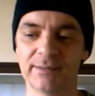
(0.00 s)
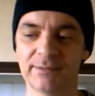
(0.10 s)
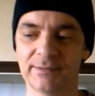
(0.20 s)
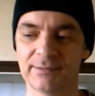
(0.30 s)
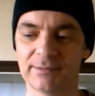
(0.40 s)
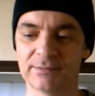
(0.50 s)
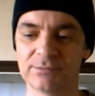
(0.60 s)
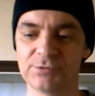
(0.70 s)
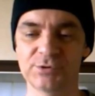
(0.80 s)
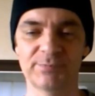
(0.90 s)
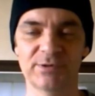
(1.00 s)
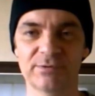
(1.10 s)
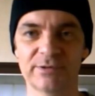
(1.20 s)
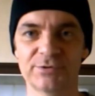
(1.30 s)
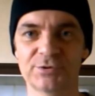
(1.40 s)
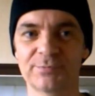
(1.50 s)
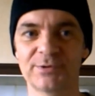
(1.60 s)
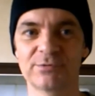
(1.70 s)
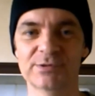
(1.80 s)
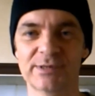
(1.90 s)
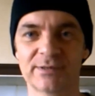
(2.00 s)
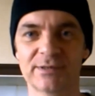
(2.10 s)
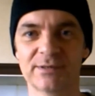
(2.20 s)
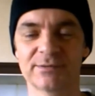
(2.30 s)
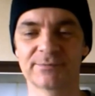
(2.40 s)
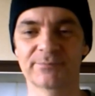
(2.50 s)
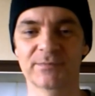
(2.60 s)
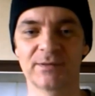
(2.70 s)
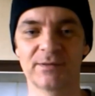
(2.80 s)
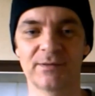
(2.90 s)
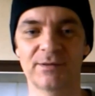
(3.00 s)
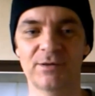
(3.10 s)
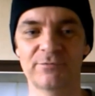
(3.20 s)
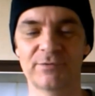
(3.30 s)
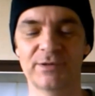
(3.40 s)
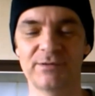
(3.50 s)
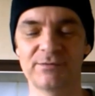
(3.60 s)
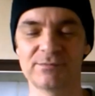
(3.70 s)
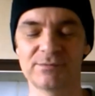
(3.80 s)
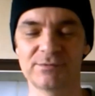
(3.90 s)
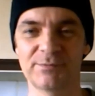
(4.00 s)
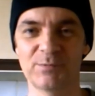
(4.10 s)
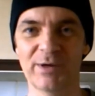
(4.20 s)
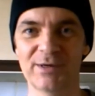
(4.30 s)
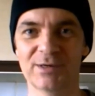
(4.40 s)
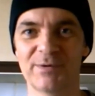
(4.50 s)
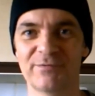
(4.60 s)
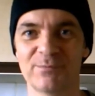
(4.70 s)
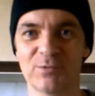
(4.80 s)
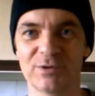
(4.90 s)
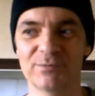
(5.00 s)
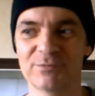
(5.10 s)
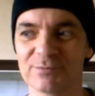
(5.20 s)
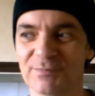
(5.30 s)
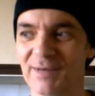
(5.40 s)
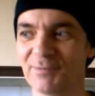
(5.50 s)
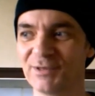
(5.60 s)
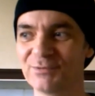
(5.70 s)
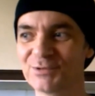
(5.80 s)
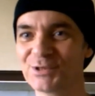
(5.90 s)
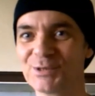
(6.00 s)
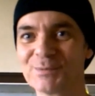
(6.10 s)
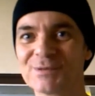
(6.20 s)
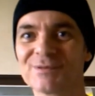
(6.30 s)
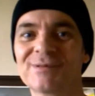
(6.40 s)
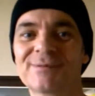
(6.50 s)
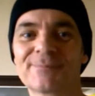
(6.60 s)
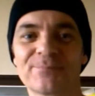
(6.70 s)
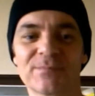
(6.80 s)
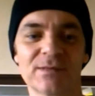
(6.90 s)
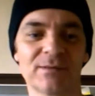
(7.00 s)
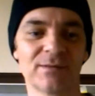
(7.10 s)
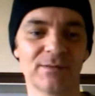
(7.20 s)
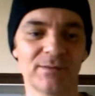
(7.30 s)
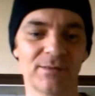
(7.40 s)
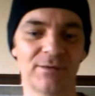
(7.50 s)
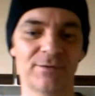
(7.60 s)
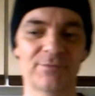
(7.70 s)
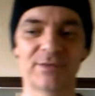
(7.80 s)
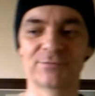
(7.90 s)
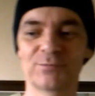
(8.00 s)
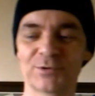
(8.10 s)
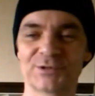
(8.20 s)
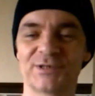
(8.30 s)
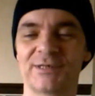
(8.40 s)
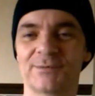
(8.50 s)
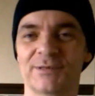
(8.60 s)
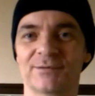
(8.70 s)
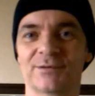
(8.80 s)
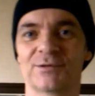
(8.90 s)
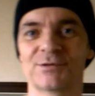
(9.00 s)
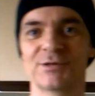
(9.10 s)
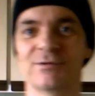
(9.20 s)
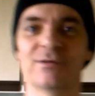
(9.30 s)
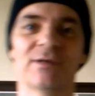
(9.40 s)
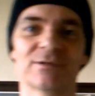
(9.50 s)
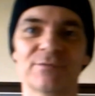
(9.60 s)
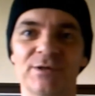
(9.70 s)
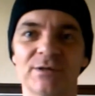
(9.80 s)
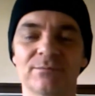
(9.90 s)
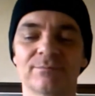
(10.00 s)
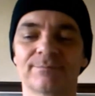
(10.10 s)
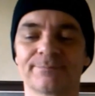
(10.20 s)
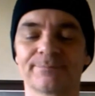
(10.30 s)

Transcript: and then uh, you should be alright, you should be all set to go. Hopefully you'll be waking up every morning with some happy little chirps. So, and thanks for watching anyway, and I'll see you in the next video.